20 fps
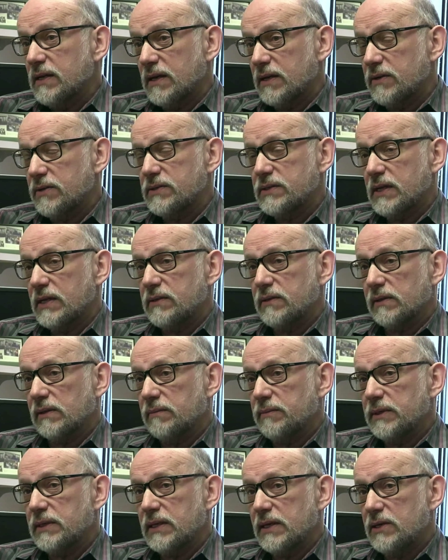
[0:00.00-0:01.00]
understand their
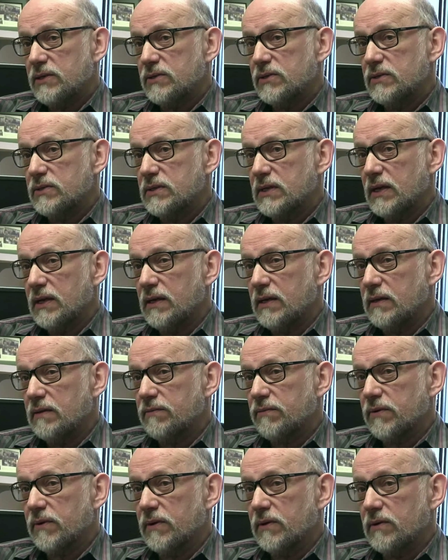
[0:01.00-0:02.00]
limitations,
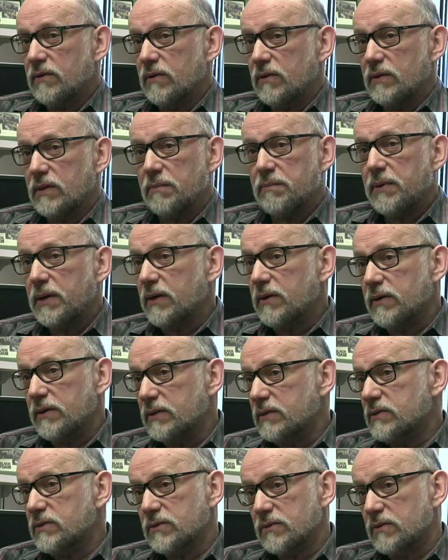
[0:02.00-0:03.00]
and for the
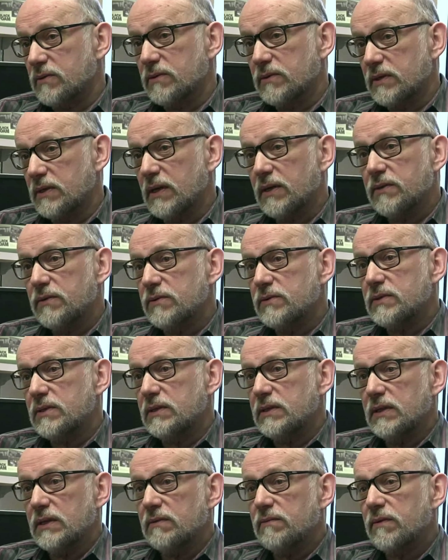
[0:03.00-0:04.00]
parents or the others
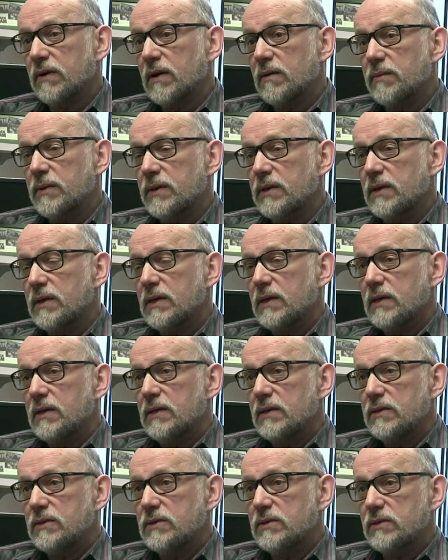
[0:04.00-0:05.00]
in the environment
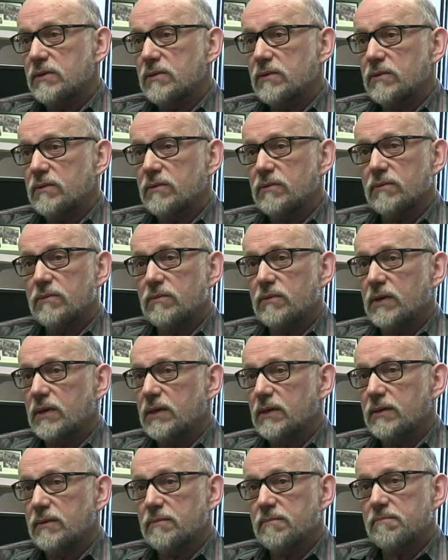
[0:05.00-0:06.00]

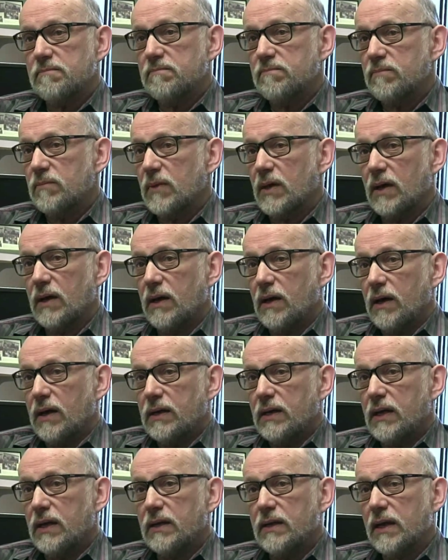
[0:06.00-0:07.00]
to,
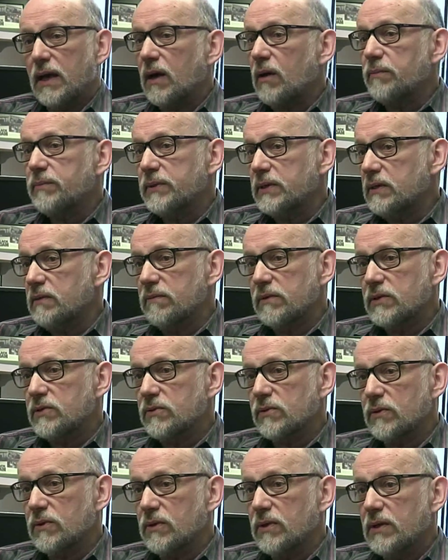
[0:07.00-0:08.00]
again, help the
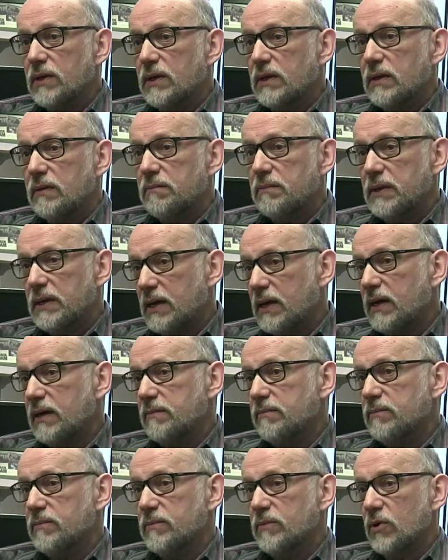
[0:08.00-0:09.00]
individual
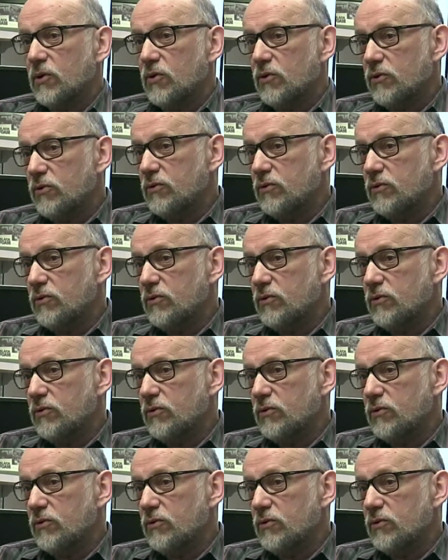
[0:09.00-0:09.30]
become